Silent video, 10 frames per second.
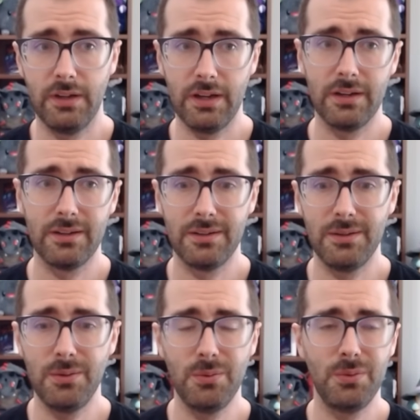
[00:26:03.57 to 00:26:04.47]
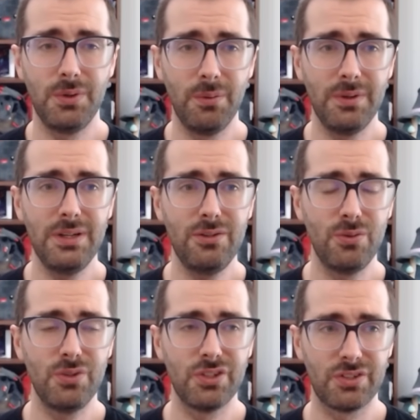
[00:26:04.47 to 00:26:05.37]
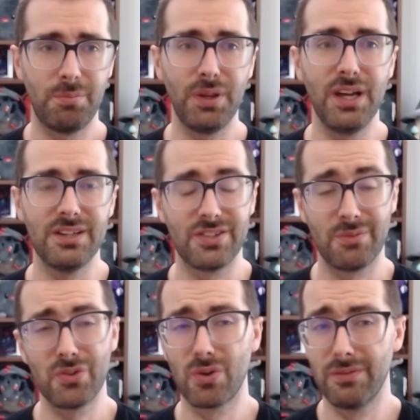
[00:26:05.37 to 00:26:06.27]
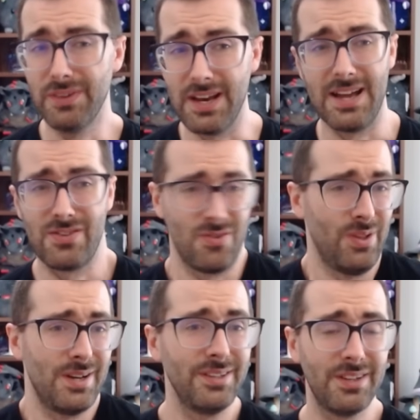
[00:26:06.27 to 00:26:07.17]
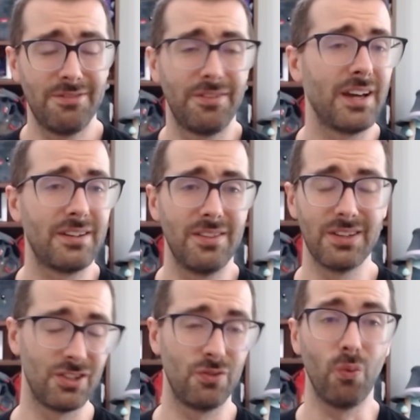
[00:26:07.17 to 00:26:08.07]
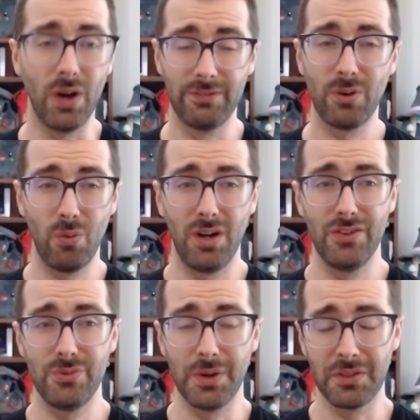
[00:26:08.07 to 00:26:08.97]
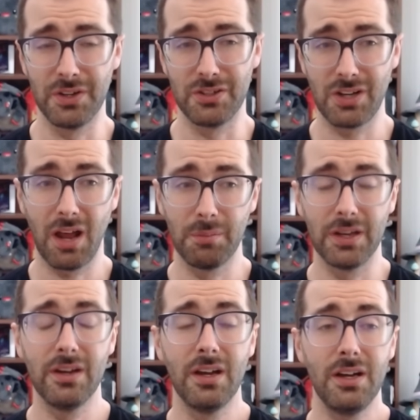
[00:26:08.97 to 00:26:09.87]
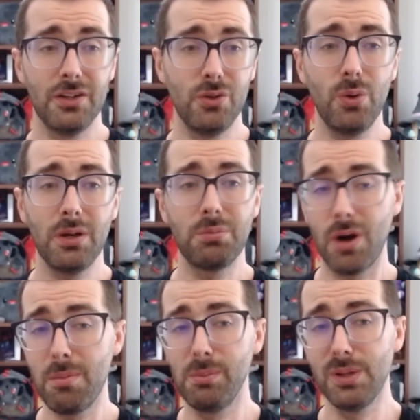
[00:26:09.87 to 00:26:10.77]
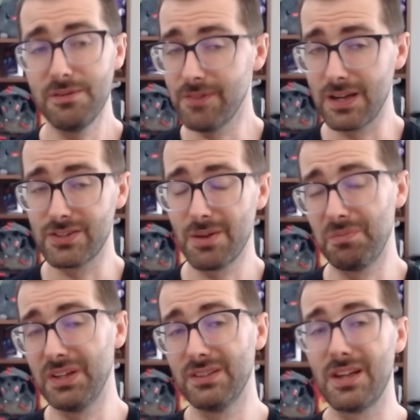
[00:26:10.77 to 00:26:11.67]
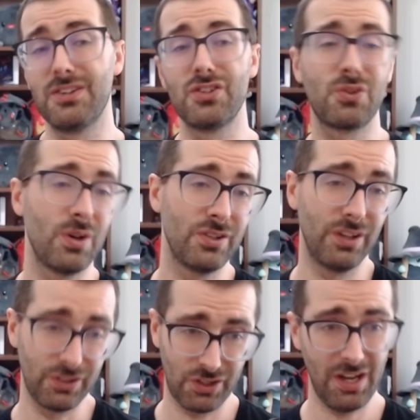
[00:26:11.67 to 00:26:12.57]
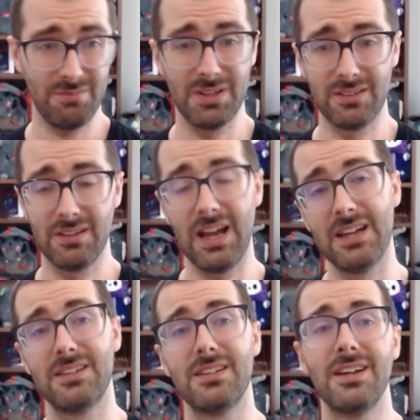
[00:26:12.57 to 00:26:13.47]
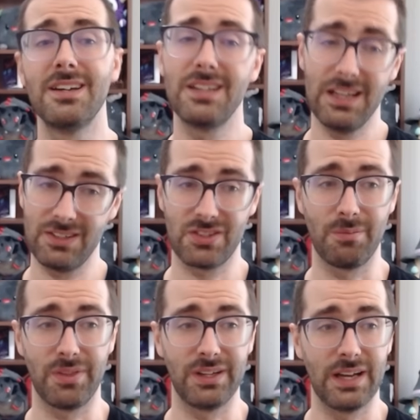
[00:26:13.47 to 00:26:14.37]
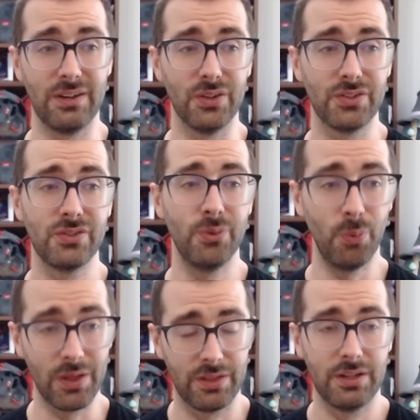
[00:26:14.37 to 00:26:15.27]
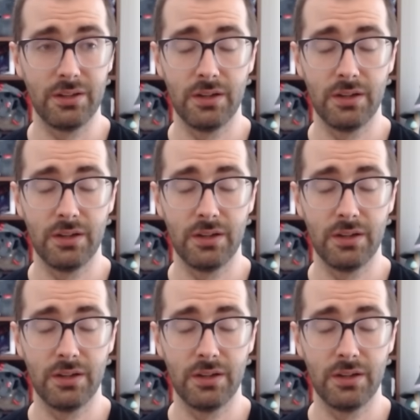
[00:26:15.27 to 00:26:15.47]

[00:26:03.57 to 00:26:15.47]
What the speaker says: And you don't need to just play some sort of naturalize effect that just one for ones with an enchantment. You can probably find something that destroys an enchantment and takes something else with it.